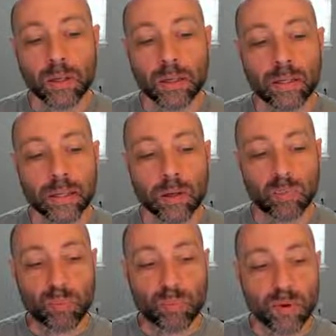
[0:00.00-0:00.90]
In
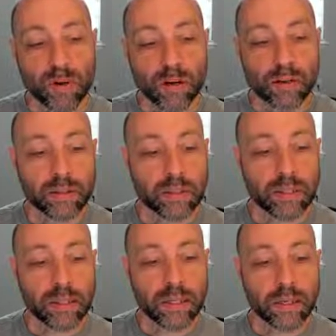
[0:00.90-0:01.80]
that part,
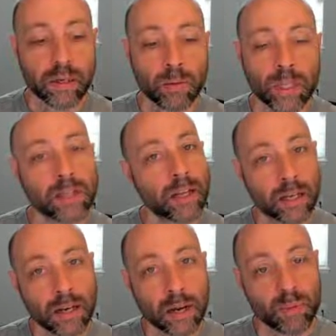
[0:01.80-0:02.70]
we did a lot
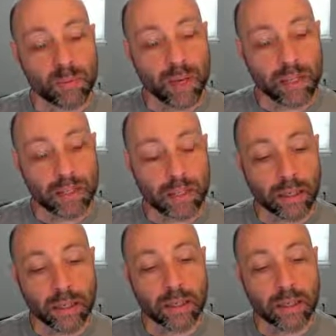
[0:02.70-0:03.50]
of copy pasting,